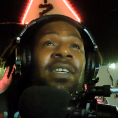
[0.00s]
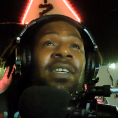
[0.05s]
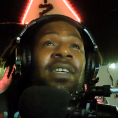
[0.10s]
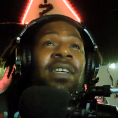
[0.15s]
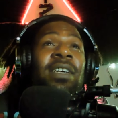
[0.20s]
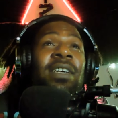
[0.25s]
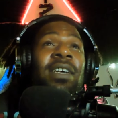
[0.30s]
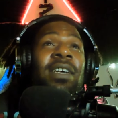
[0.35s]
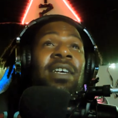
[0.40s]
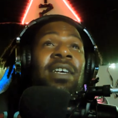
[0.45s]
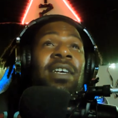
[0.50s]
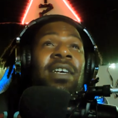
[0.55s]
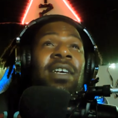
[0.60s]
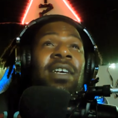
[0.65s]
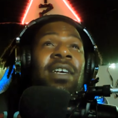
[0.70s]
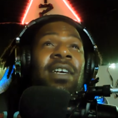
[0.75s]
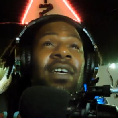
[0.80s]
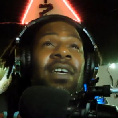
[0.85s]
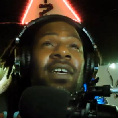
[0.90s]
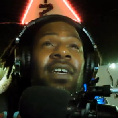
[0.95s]

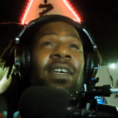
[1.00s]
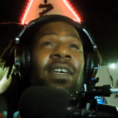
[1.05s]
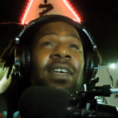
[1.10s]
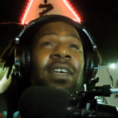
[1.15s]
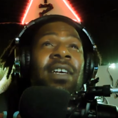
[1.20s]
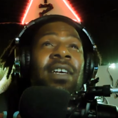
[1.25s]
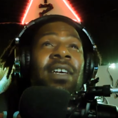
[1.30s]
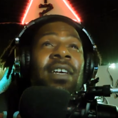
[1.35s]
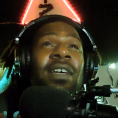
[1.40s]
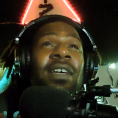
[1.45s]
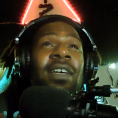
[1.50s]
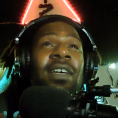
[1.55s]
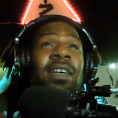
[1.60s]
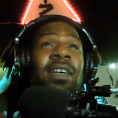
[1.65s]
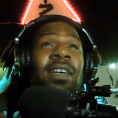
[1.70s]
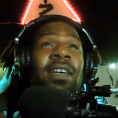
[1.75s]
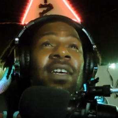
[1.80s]
[no speech]